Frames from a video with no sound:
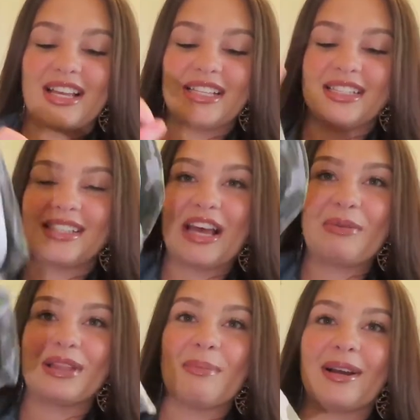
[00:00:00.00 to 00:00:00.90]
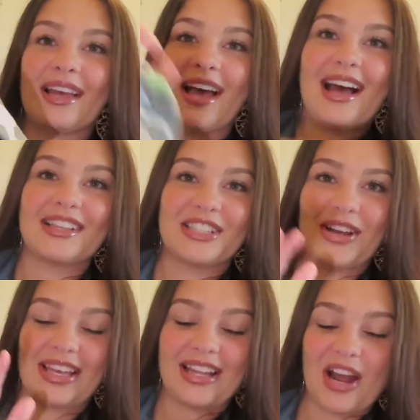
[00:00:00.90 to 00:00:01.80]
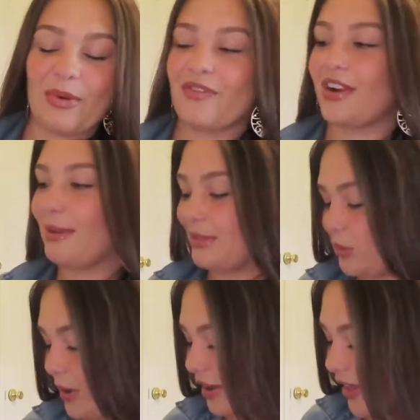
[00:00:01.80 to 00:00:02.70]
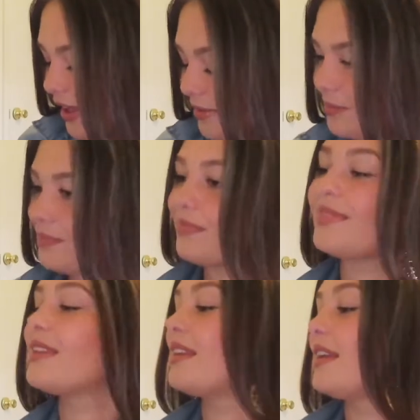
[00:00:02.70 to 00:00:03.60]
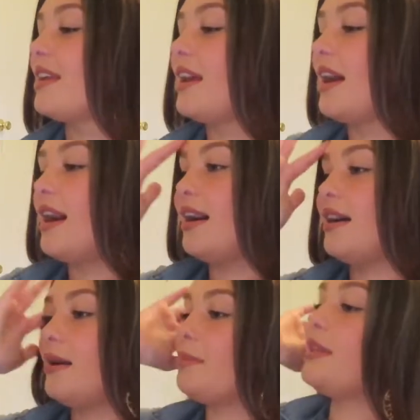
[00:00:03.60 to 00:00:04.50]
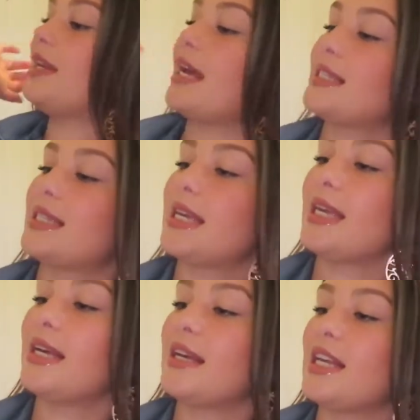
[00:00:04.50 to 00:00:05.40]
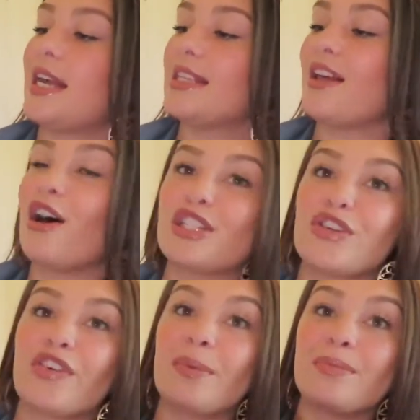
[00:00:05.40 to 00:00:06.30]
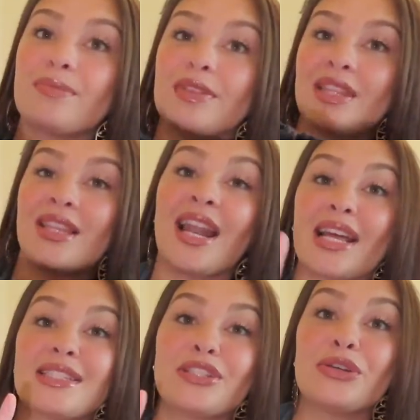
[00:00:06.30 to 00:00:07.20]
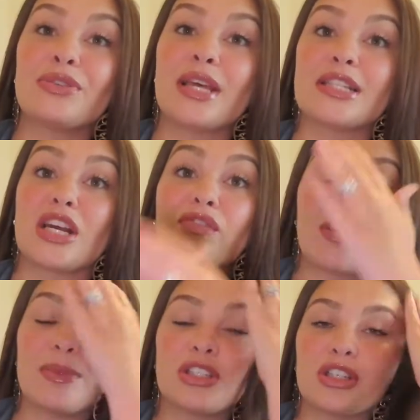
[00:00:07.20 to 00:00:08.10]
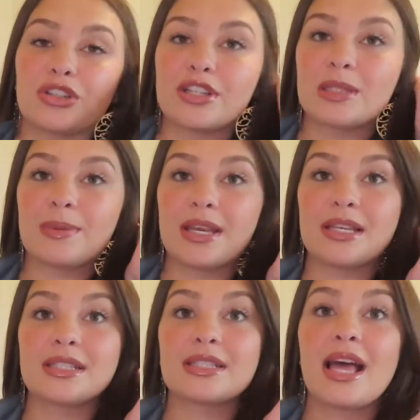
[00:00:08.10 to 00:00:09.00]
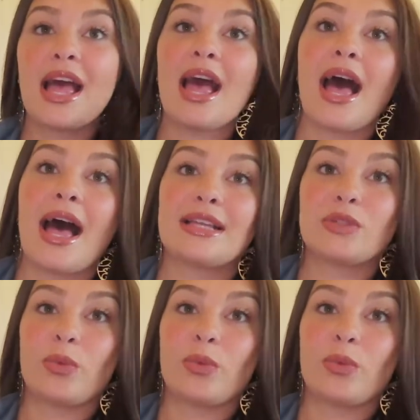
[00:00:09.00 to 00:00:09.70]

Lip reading: set with the bucket hat, so I cannot wait for him to wear that. The next thing is also from, the next two things are from the children's place as